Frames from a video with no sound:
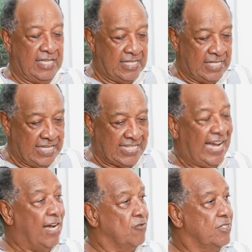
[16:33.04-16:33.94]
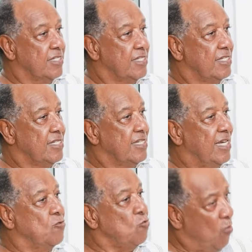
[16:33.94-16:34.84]
This is the house.
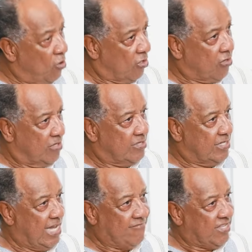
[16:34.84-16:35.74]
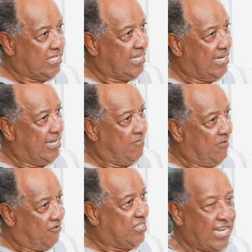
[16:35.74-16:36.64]
Tomorrow, after training,
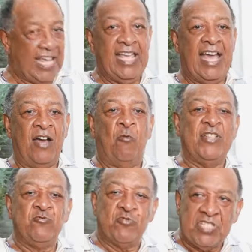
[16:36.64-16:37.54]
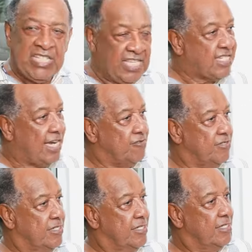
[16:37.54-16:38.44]
before training, I ah. want to see this house.
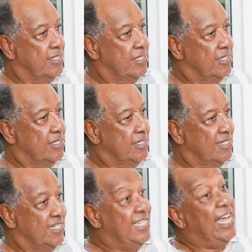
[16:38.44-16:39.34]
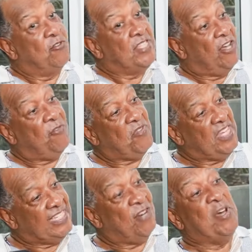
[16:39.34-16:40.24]
Yeah. Now the
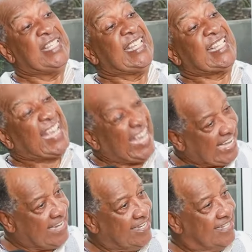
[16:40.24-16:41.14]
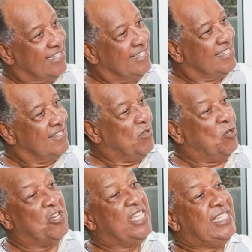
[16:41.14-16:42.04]
officer was scared yeah.
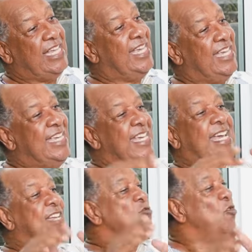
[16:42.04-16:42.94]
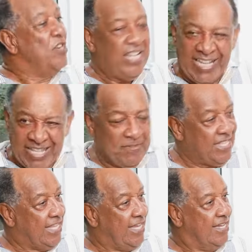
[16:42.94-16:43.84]
because he said he cannot live
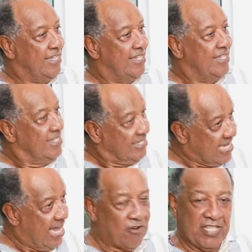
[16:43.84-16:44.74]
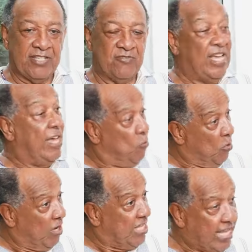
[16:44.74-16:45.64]
in there. Now it, I, we
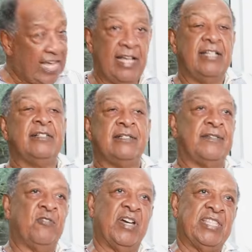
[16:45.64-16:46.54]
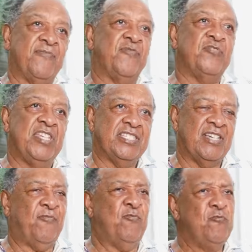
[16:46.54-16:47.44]
went there. It was a furnished
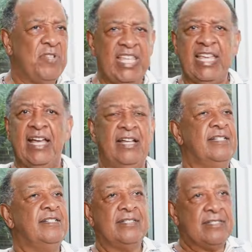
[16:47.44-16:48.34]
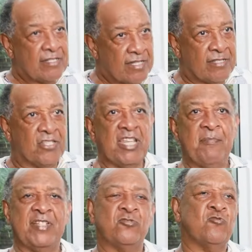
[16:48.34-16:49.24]
a full there, uh. a three
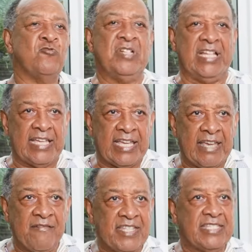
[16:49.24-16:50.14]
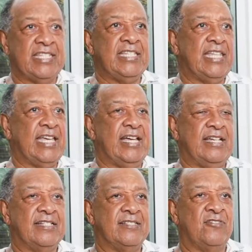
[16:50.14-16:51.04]
bedroom, everything there.
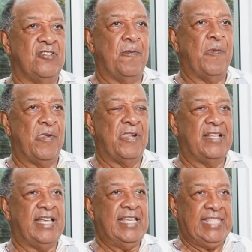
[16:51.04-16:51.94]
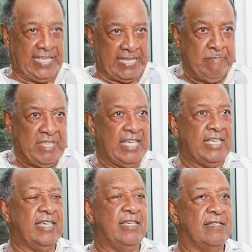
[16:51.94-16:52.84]
So, and I said, give me the
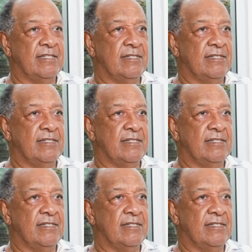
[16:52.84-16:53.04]
key.